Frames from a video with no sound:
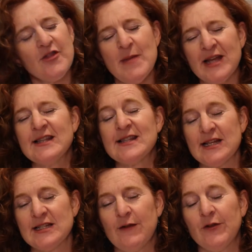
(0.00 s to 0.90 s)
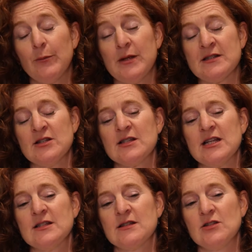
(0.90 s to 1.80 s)
The main incentives for
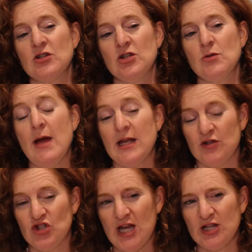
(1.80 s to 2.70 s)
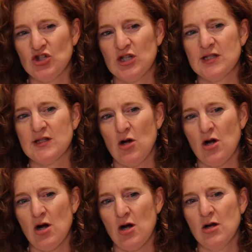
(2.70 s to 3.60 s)
businesses to make the changes
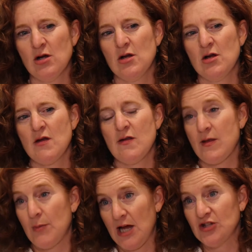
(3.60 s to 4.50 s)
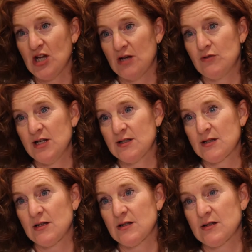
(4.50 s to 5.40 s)
are supply chain
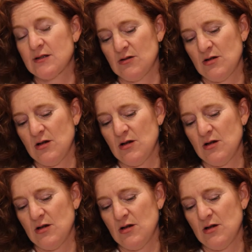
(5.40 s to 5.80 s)
risks